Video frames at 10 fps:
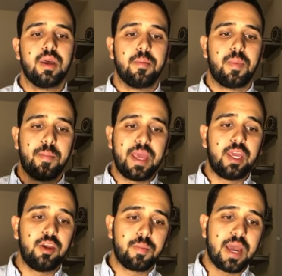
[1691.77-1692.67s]
But making
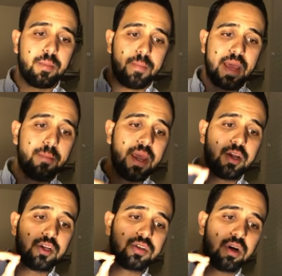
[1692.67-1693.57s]
your bed. Bed
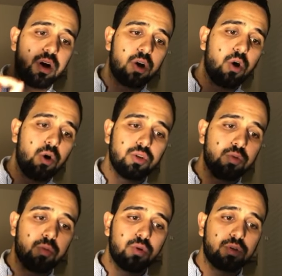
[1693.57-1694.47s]
makers are also
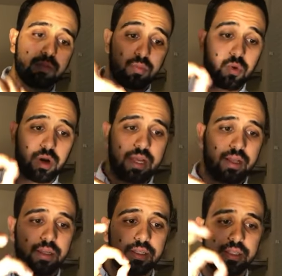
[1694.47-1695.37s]
more
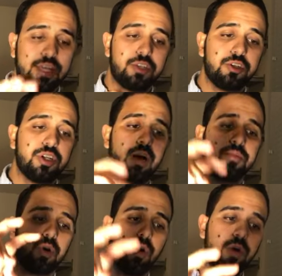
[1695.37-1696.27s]
likely to like their jobs,
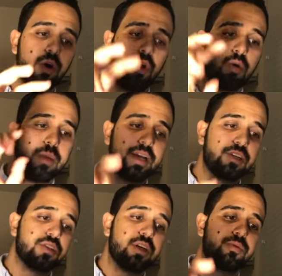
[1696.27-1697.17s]
own a home,
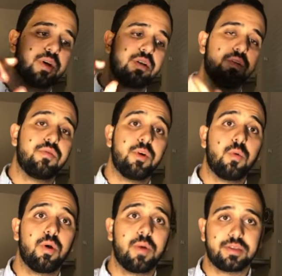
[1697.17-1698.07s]
exercise regularly, and feel well
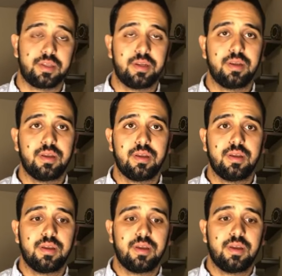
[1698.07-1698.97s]
rested.
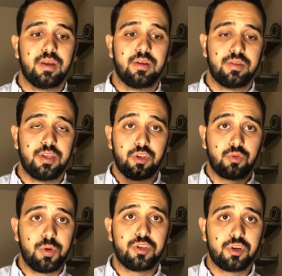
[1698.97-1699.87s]
This is
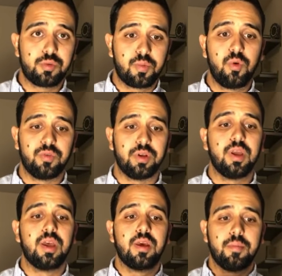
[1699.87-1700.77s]
research proven.
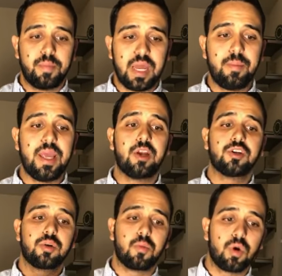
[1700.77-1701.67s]
Bed makers
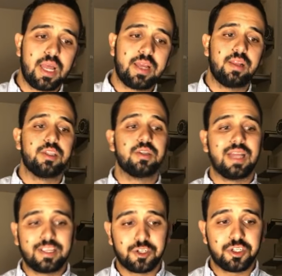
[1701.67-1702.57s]
are more likely to
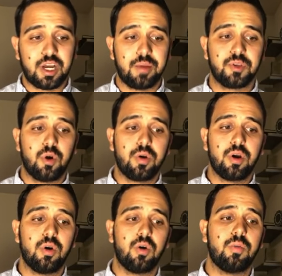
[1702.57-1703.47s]
like their jobs, own a
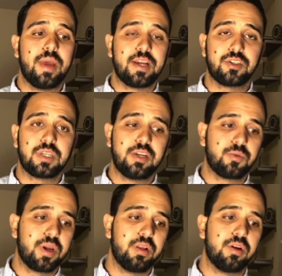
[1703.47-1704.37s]
home, exercise
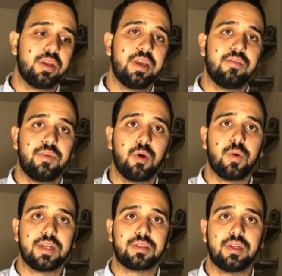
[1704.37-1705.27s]
regularly, and feel
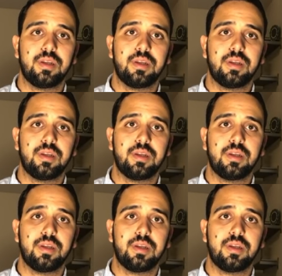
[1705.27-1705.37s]
rested.